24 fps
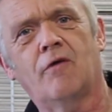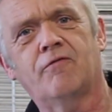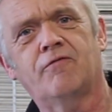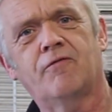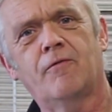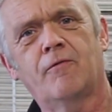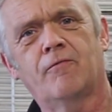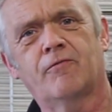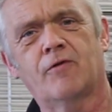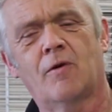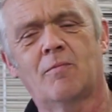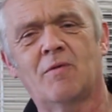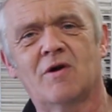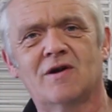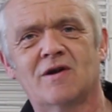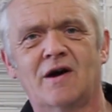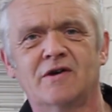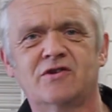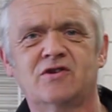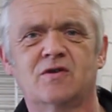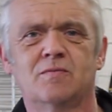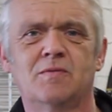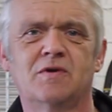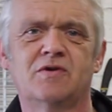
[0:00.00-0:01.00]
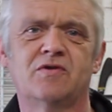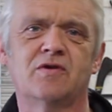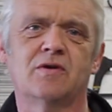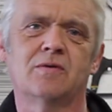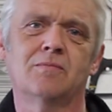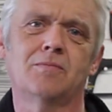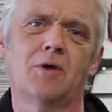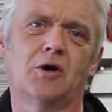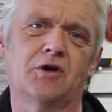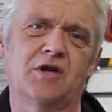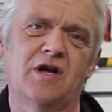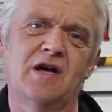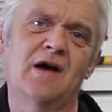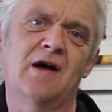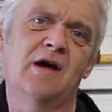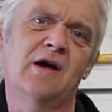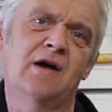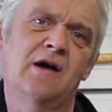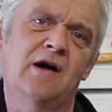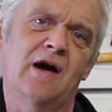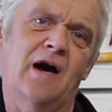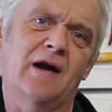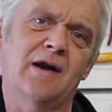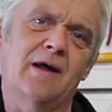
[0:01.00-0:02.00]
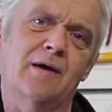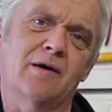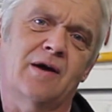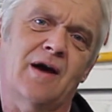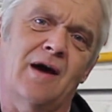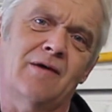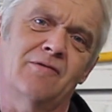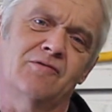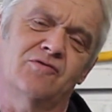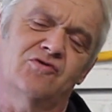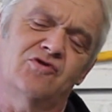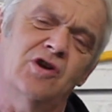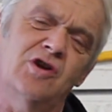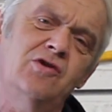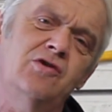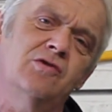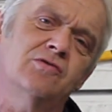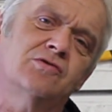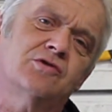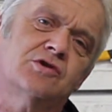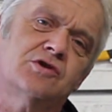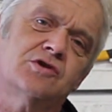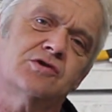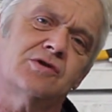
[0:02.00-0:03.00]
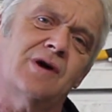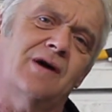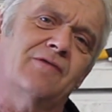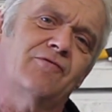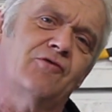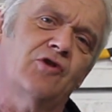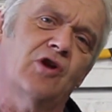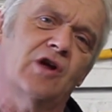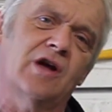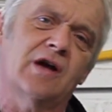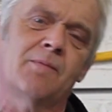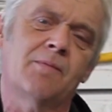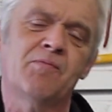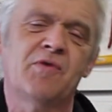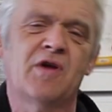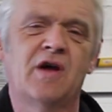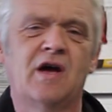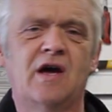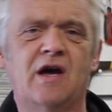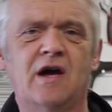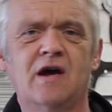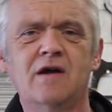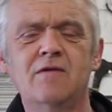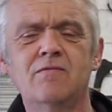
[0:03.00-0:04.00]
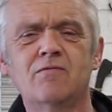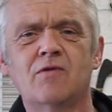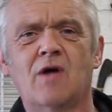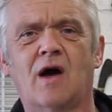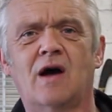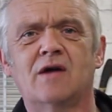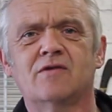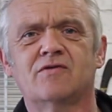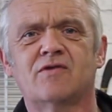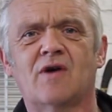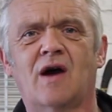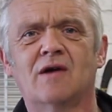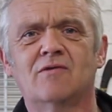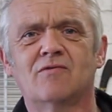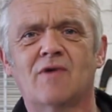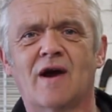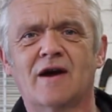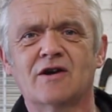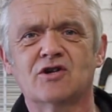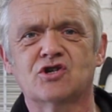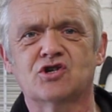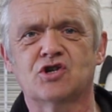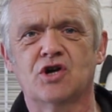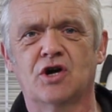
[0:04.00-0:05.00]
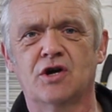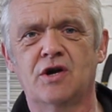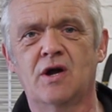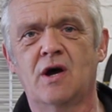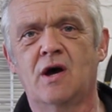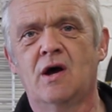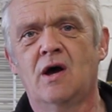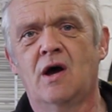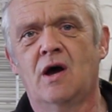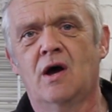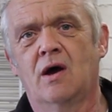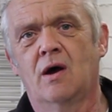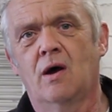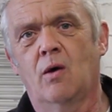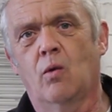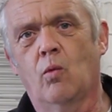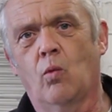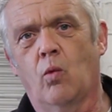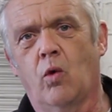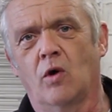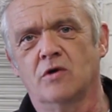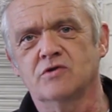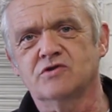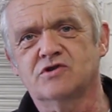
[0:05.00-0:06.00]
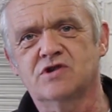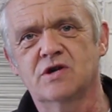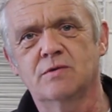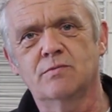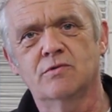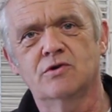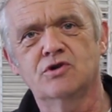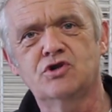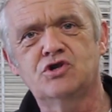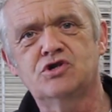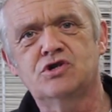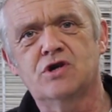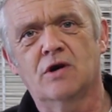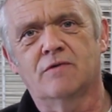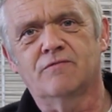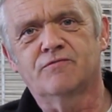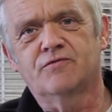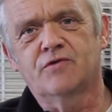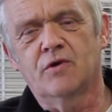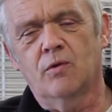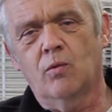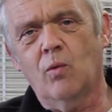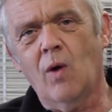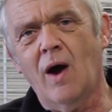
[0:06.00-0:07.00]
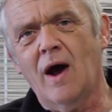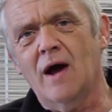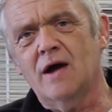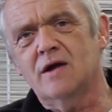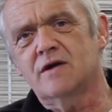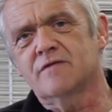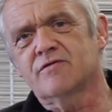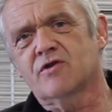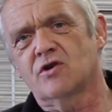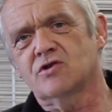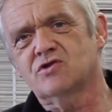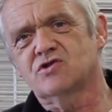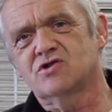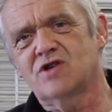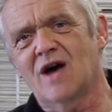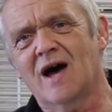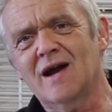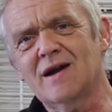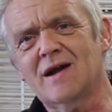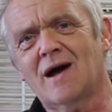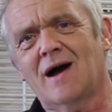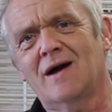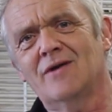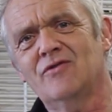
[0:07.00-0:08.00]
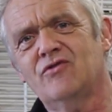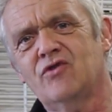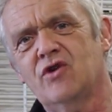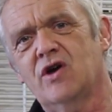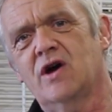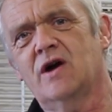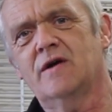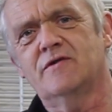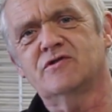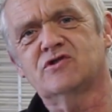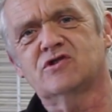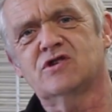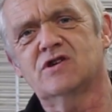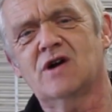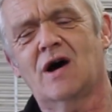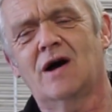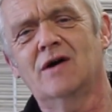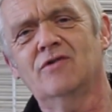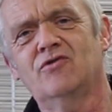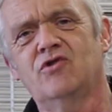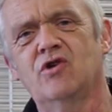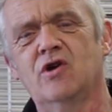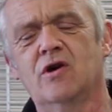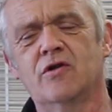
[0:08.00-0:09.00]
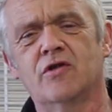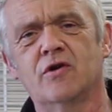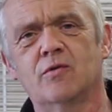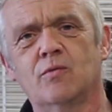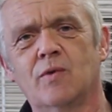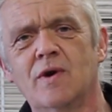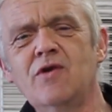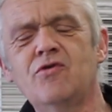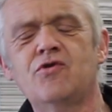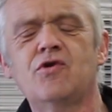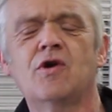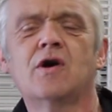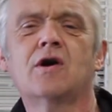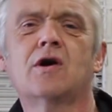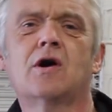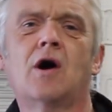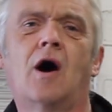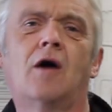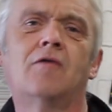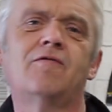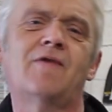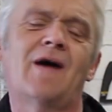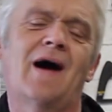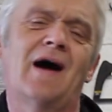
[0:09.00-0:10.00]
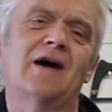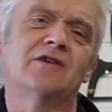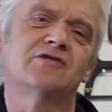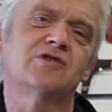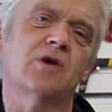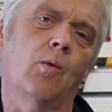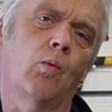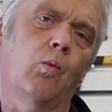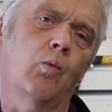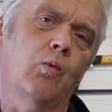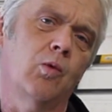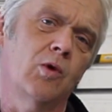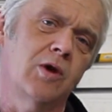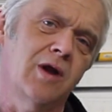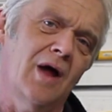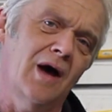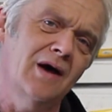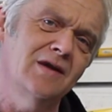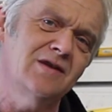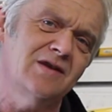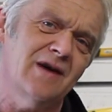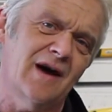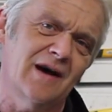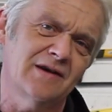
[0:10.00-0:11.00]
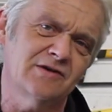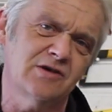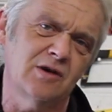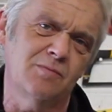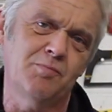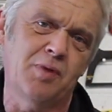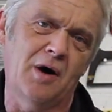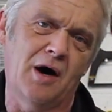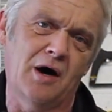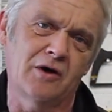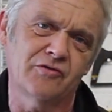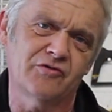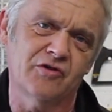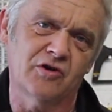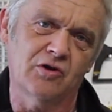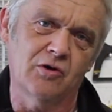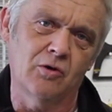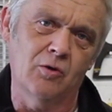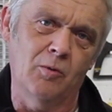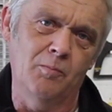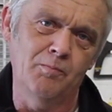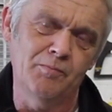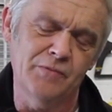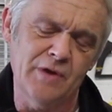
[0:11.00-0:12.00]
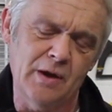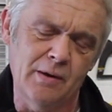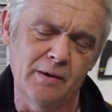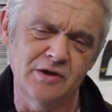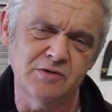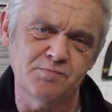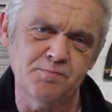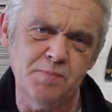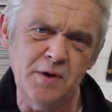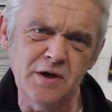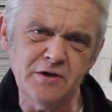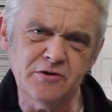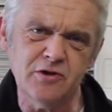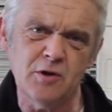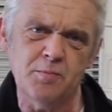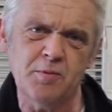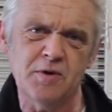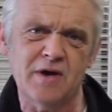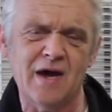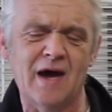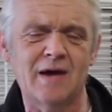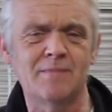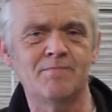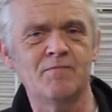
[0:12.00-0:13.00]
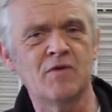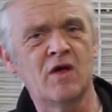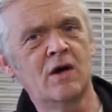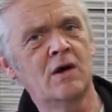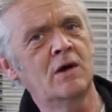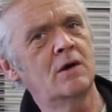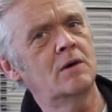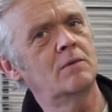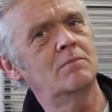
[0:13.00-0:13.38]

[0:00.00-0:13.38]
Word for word: off from a light emitting body and it continued travelling in that direction once it was shoved away. And of course that idea is the idea that we think of as light as a particle. Now it's picked up again